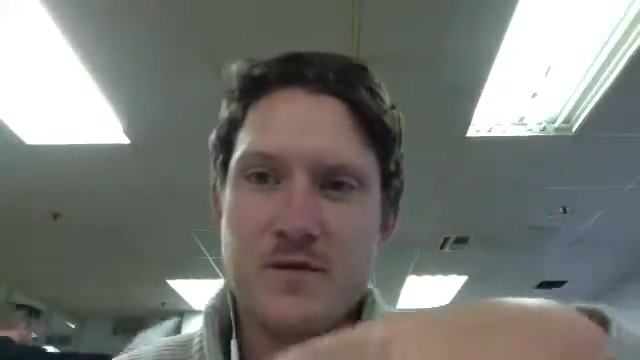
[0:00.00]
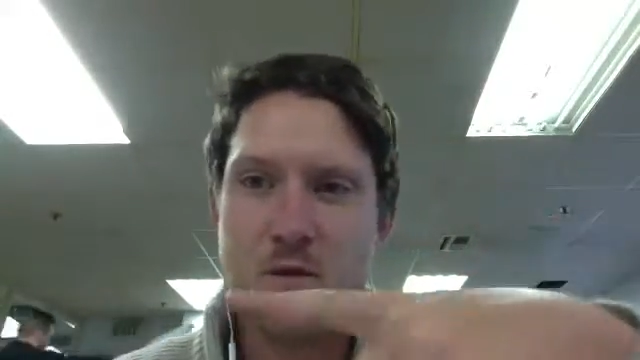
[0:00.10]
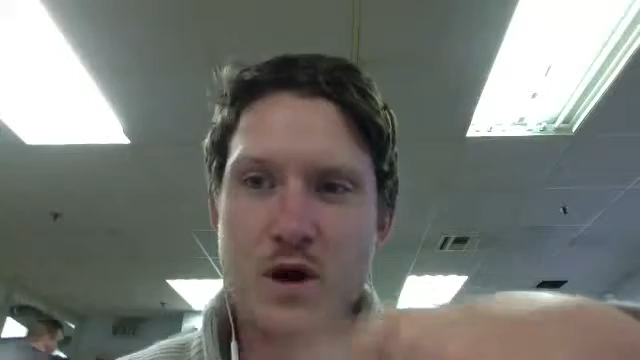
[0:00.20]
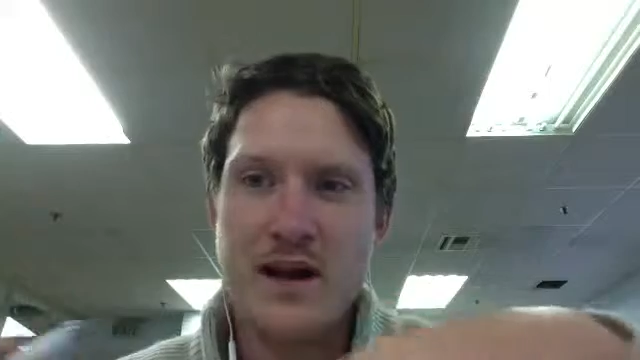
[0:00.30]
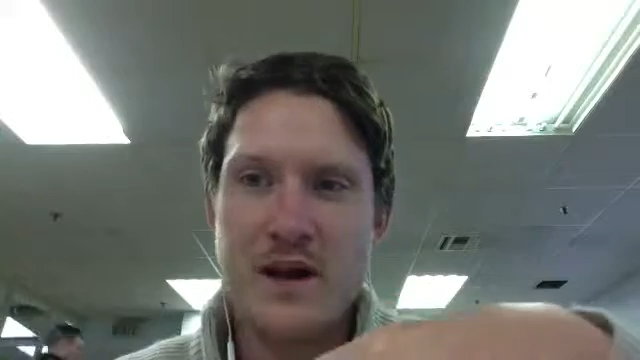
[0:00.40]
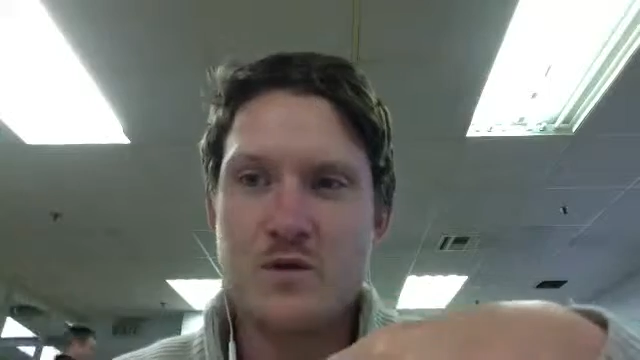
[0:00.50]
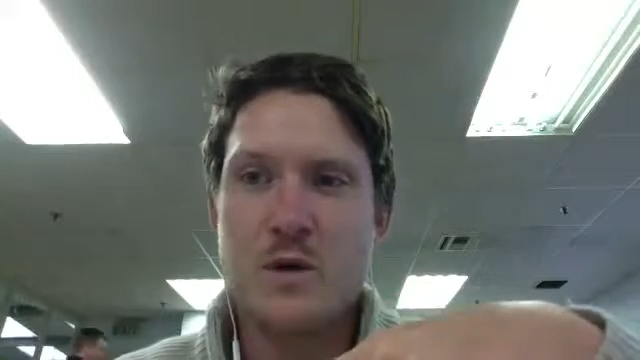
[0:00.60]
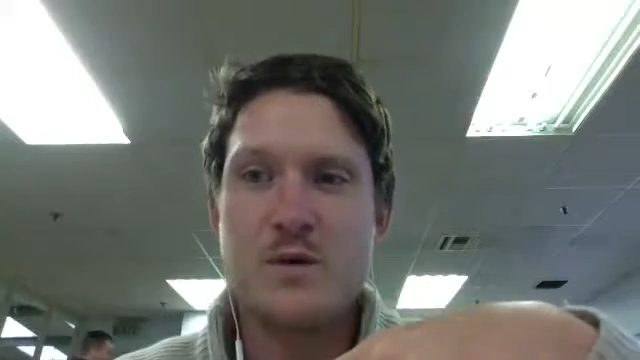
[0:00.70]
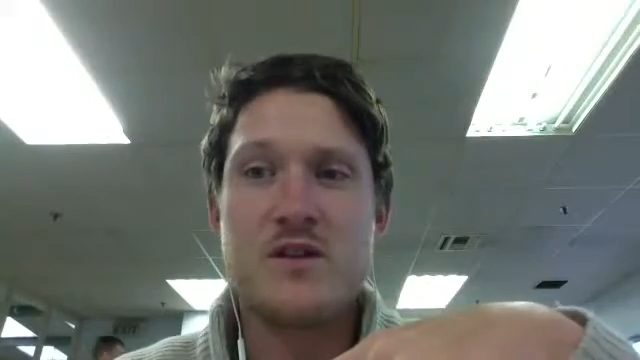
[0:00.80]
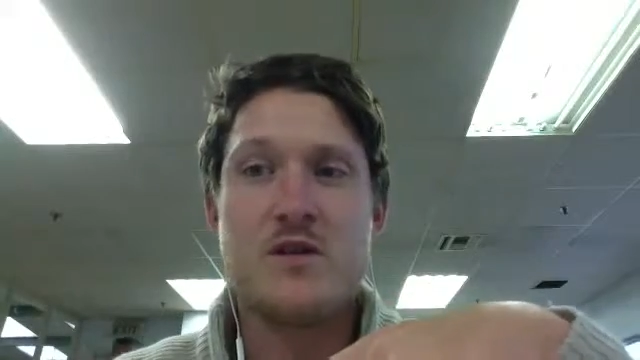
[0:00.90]
workouts
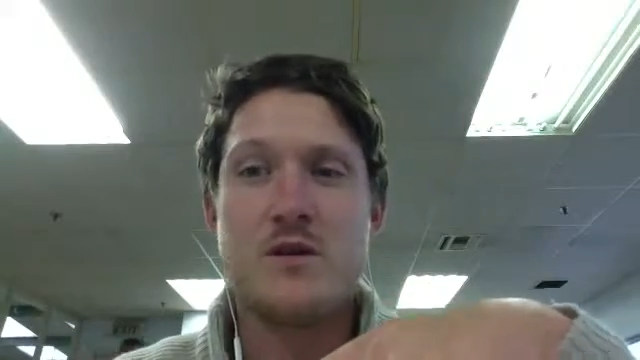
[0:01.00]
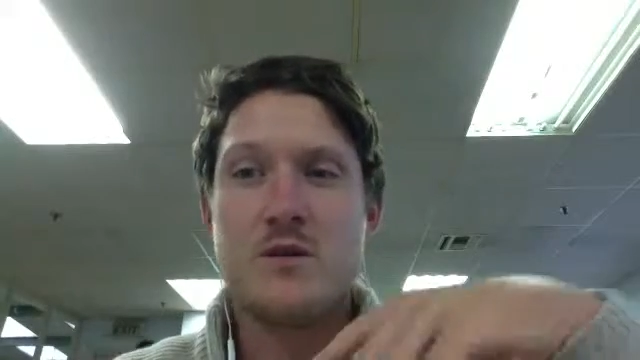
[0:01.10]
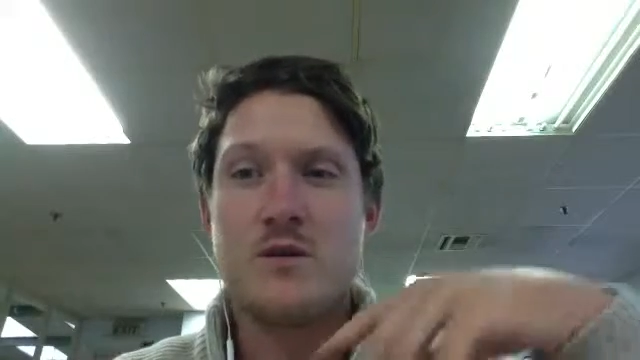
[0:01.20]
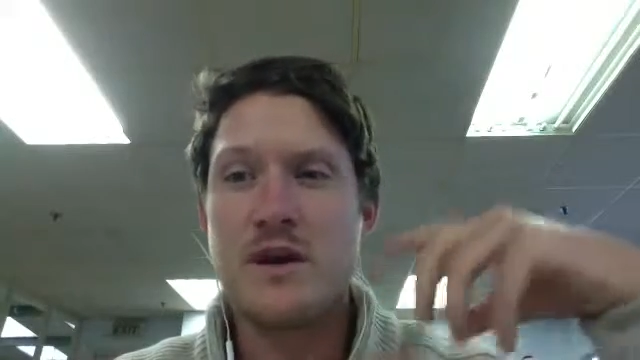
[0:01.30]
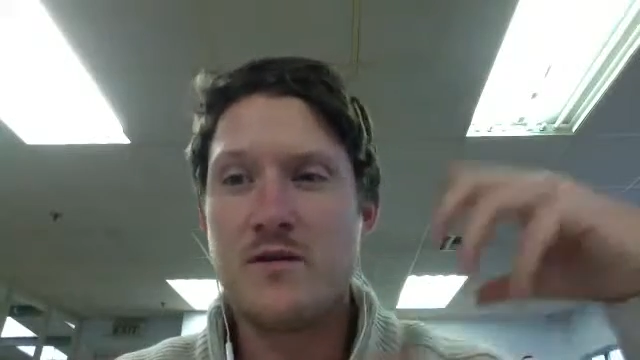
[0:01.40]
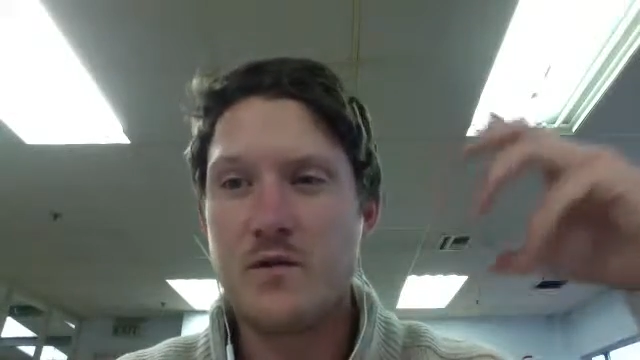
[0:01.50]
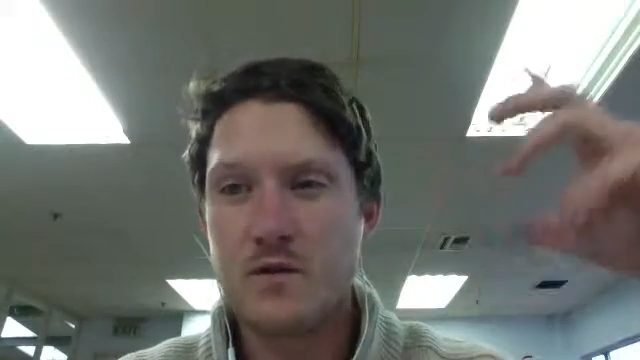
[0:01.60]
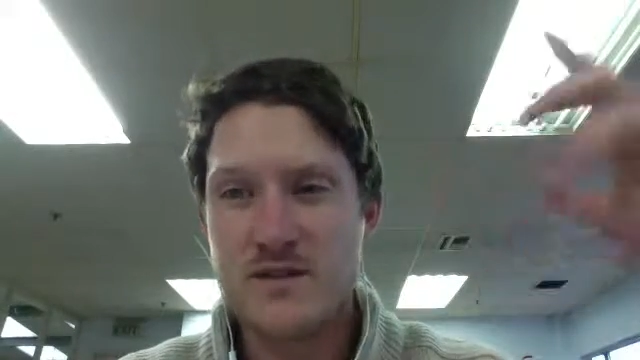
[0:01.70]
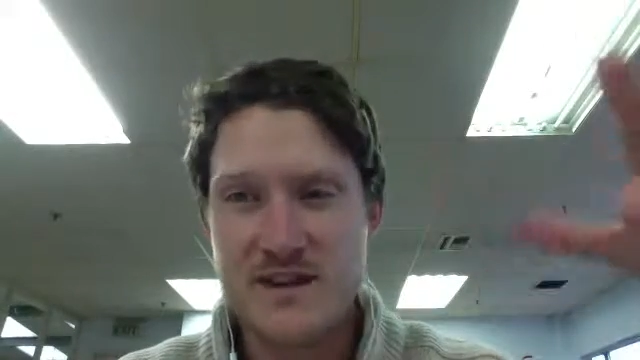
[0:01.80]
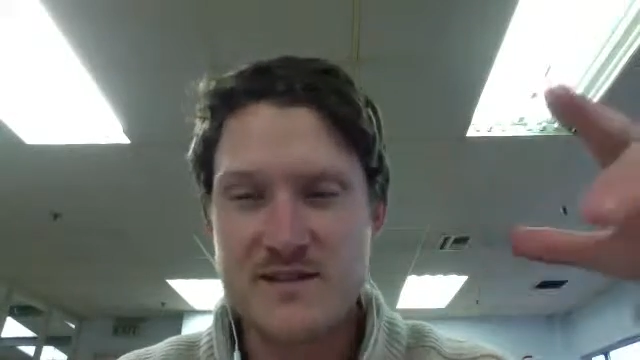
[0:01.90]
where we do it for
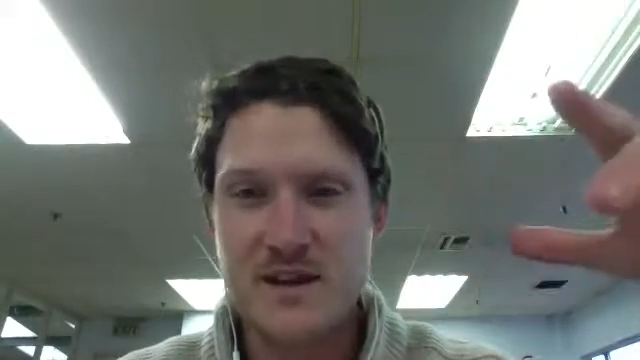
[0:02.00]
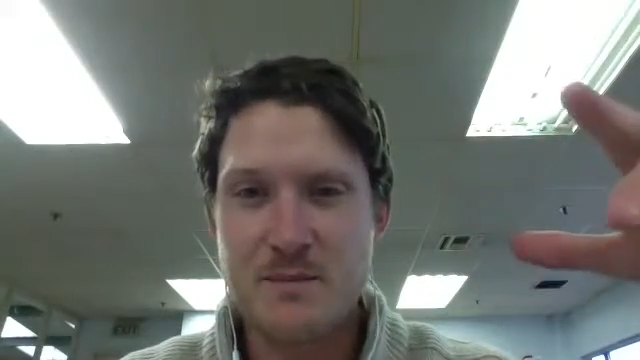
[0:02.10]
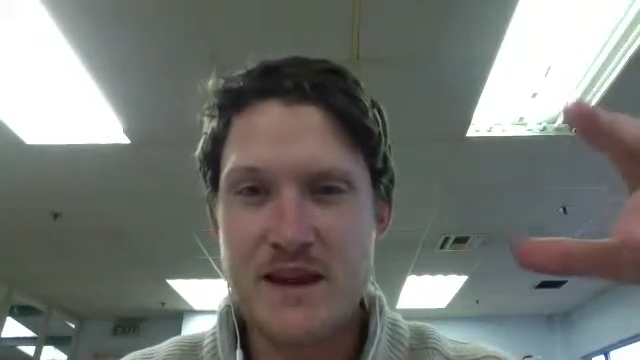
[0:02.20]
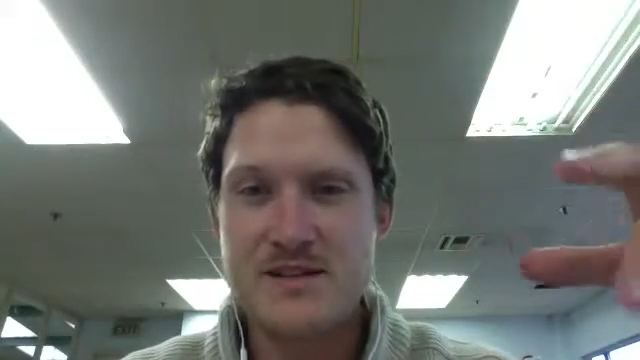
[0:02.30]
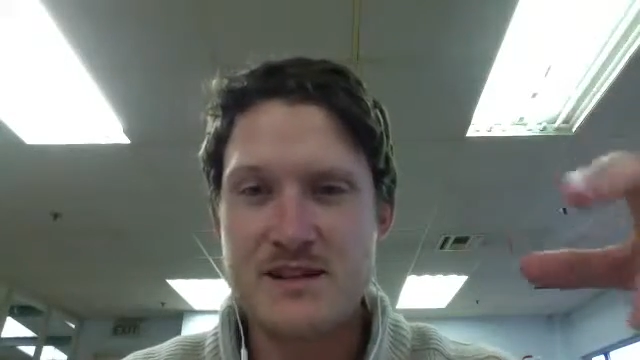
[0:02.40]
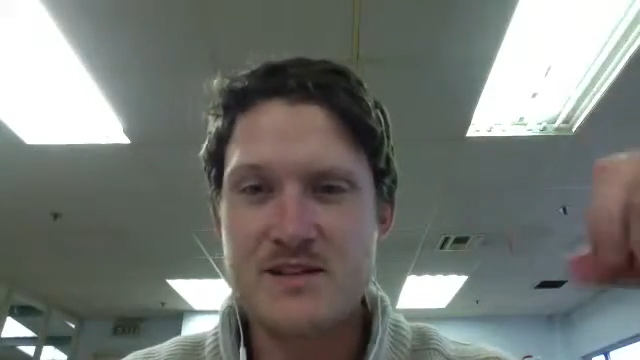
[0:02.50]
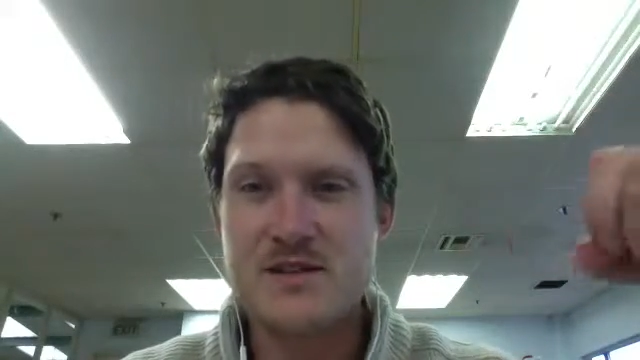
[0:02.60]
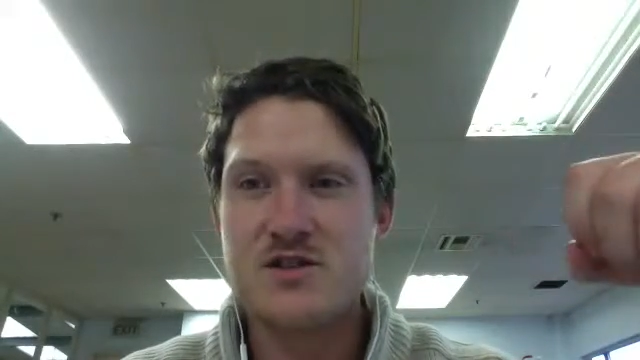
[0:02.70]
testing basis,